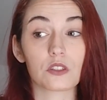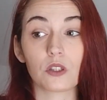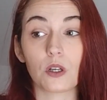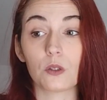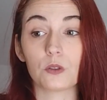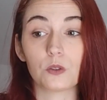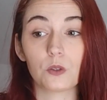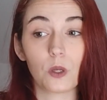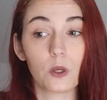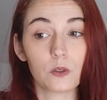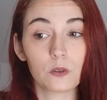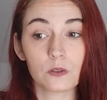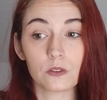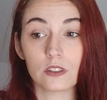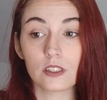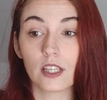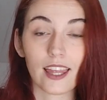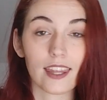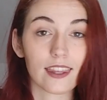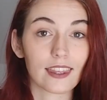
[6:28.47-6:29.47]
So
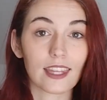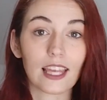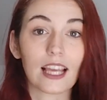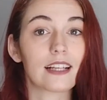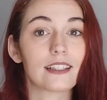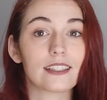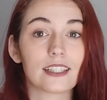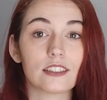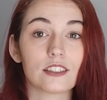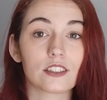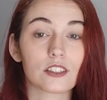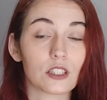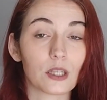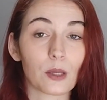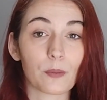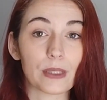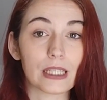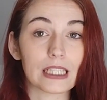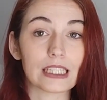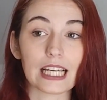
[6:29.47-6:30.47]
don't think there's
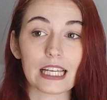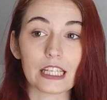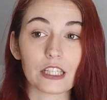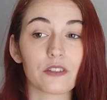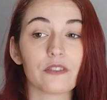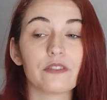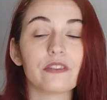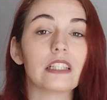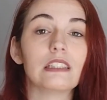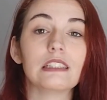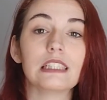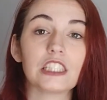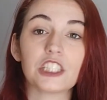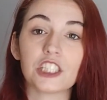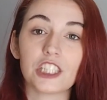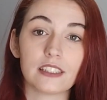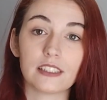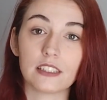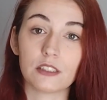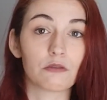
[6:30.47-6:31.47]
gonna be like a very
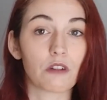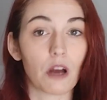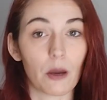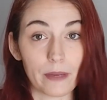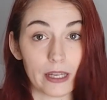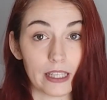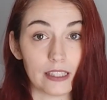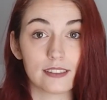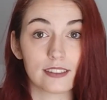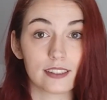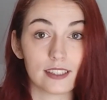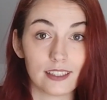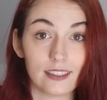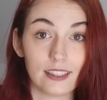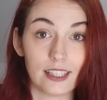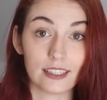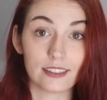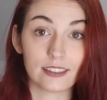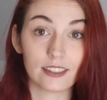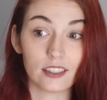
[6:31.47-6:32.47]
cheesy romance
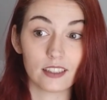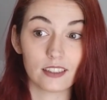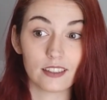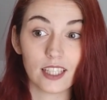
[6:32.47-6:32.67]
in it.